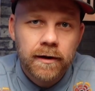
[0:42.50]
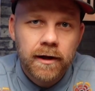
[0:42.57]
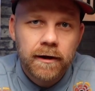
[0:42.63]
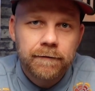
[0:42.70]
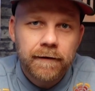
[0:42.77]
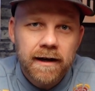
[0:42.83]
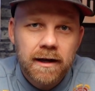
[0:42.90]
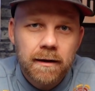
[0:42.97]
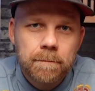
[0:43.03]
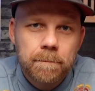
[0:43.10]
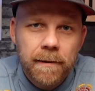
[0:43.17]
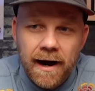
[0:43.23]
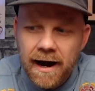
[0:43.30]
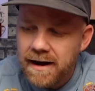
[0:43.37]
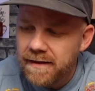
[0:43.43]
if I could
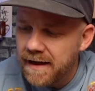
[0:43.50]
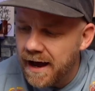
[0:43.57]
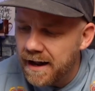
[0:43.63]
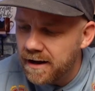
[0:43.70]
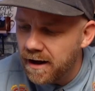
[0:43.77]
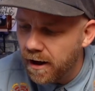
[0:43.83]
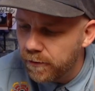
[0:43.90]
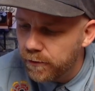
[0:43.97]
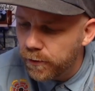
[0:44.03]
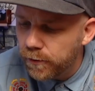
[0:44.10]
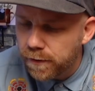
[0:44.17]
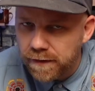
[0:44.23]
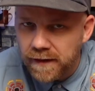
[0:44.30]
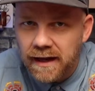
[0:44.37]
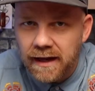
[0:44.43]
buy that other
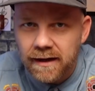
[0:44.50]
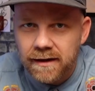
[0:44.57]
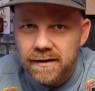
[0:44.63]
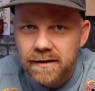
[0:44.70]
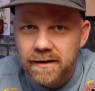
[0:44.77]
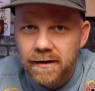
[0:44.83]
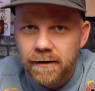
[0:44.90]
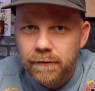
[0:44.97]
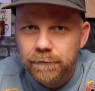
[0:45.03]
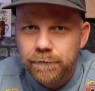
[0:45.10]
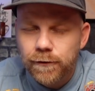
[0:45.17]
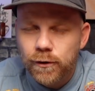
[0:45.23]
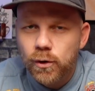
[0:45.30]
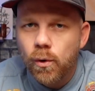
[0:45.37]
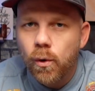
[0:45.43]
thing
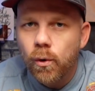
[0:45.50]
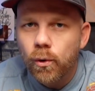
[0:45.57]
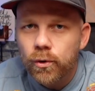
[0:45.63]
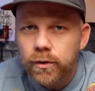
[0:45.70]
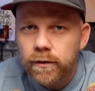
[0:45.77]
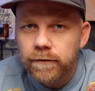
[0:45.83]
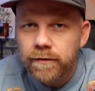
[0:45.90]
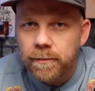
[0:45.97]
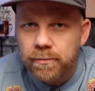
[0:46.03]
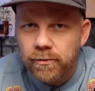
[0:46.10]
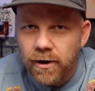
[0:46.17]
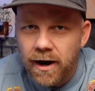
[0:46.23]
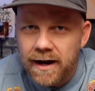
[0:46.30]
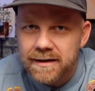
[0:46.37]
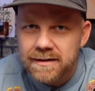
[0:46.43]
for a quarter of the
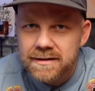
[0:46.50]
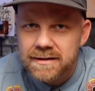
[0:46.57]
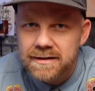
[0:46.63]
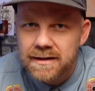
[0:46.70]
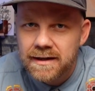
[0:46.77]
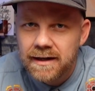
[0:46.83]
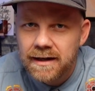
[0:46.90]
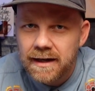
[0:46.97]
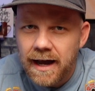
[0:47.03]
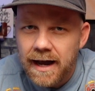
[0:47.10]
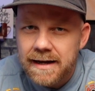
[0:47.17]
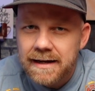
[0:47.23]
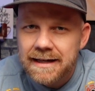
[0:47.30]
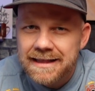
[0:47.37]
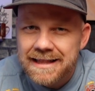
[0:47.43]
price
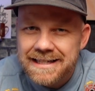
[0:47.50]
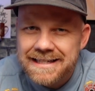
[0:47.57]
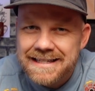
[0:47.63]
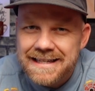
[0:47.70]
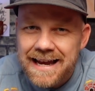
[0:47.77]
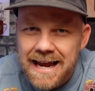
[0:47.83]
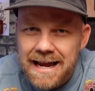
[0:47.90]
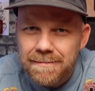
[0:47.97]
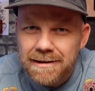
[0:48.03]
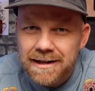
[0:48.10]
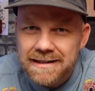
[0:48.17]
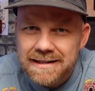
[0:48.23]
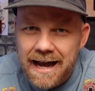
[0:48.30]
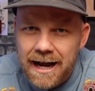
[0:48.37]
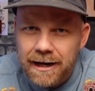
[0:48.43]
and get the same
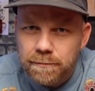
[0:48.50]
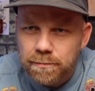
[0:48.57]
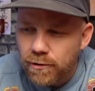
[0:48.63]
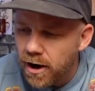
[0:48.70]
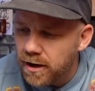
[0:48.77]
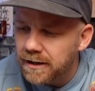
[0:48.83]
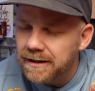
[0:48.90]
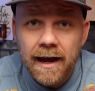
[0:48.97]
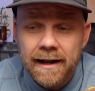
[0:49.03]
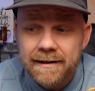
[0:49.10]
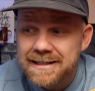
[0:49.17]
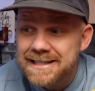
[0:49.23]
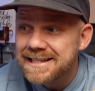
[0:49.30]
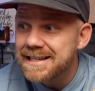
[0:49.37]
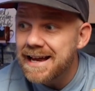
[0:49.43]
exact product
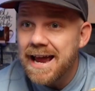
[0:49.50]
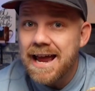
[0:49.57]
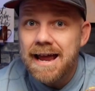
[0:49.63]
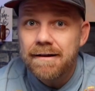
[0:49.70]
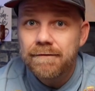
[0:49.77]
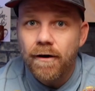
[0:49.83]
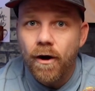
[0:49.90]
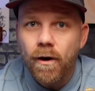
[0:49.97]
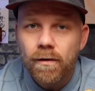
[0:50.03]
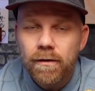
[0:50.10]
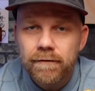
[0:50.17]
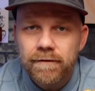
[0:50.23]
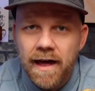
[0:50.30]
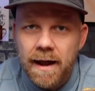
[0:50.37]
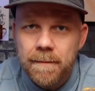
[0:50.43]
and save all
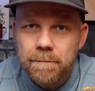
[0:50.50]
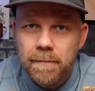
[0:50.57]
of that